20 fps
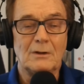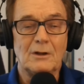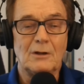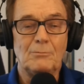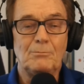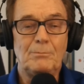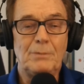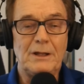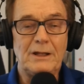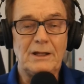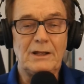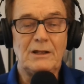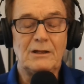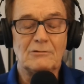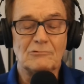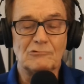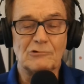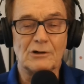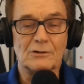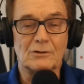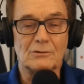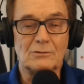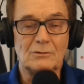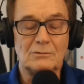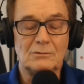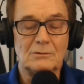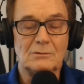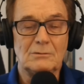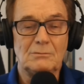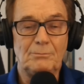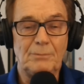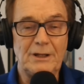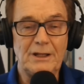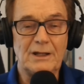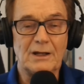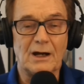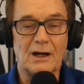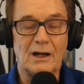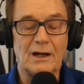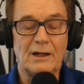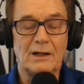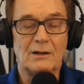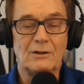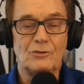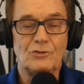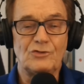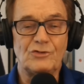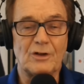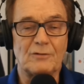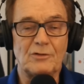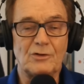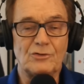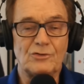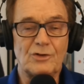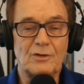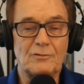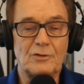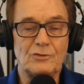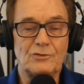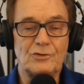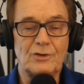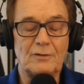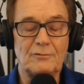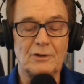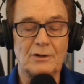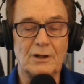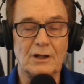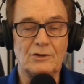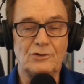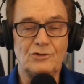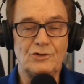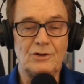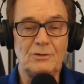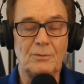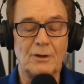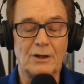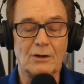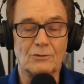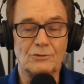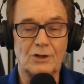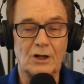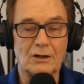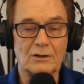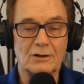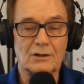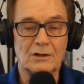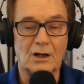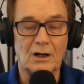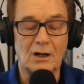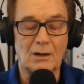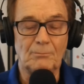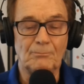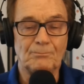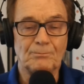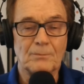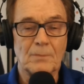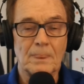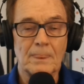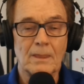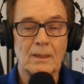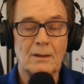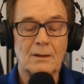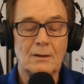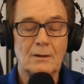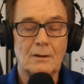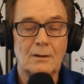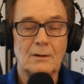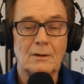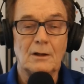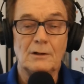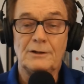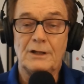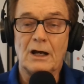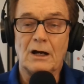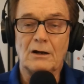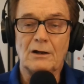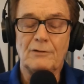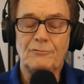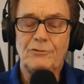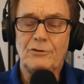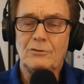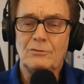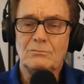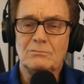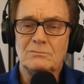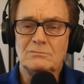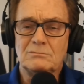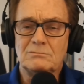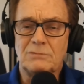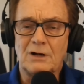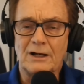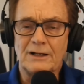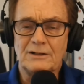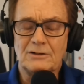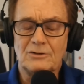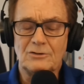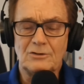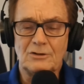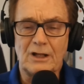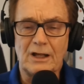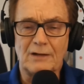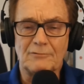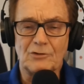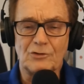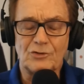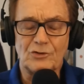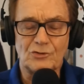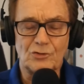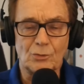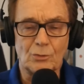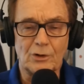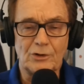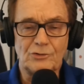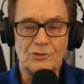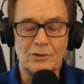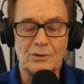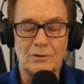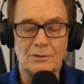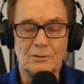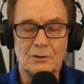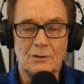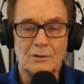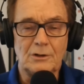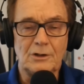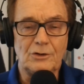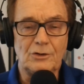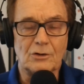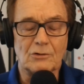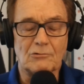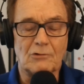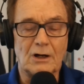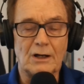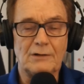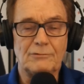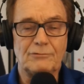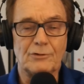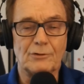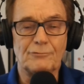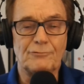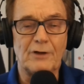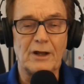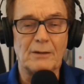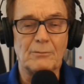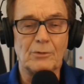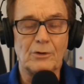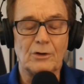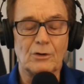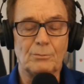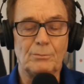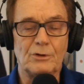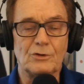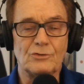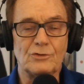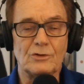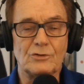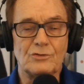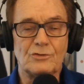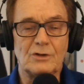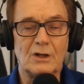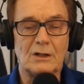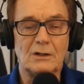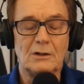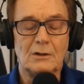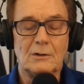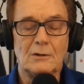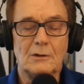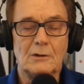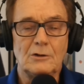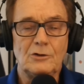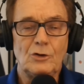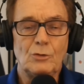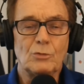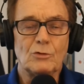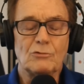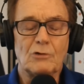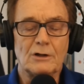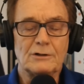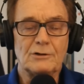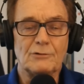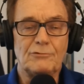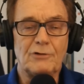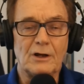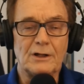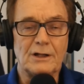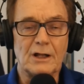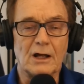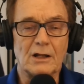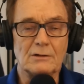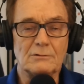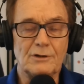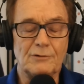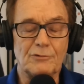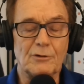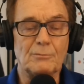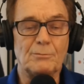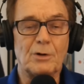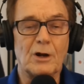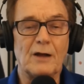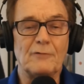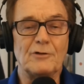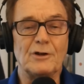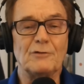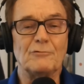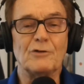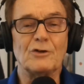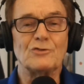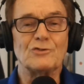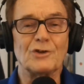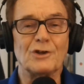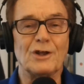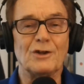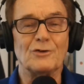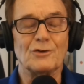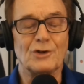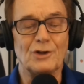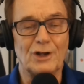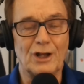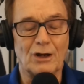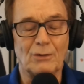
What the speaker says: pi777@gmail.com. Now, if you might have a situation in your life or family or business that you would like to find out if a private investigator could help,